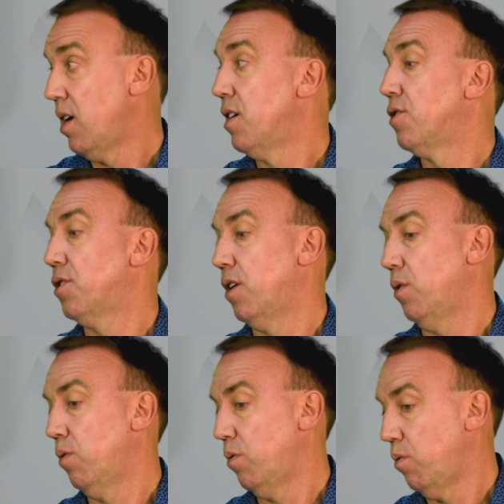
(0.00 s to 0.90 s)

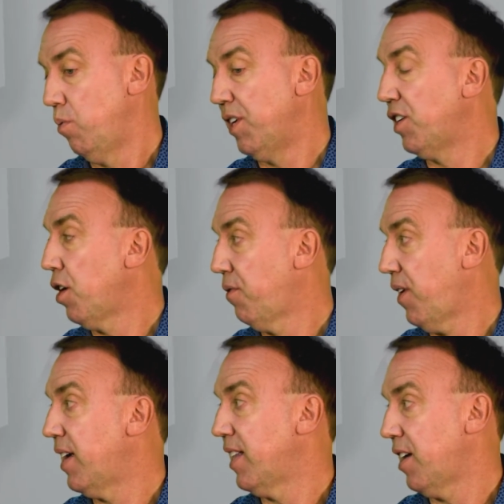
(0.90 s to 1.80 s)
So we can go
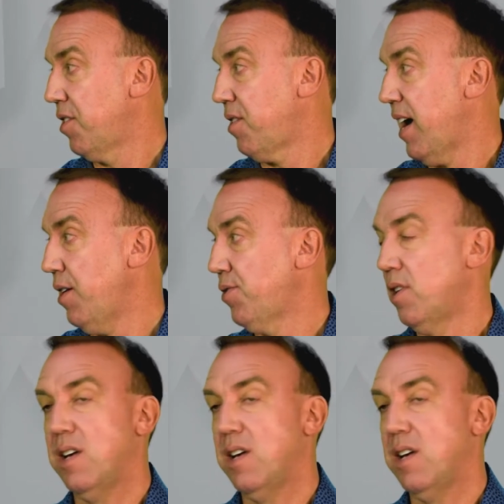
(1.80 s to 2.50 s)
find that other house